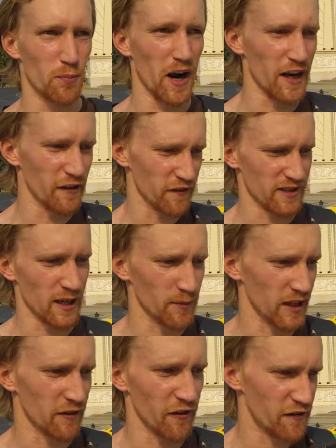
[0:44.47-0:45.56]
buy
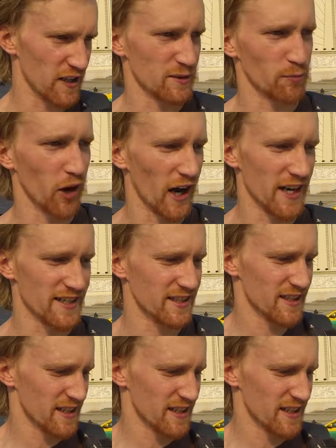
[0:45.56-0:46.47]
something of a fixed price,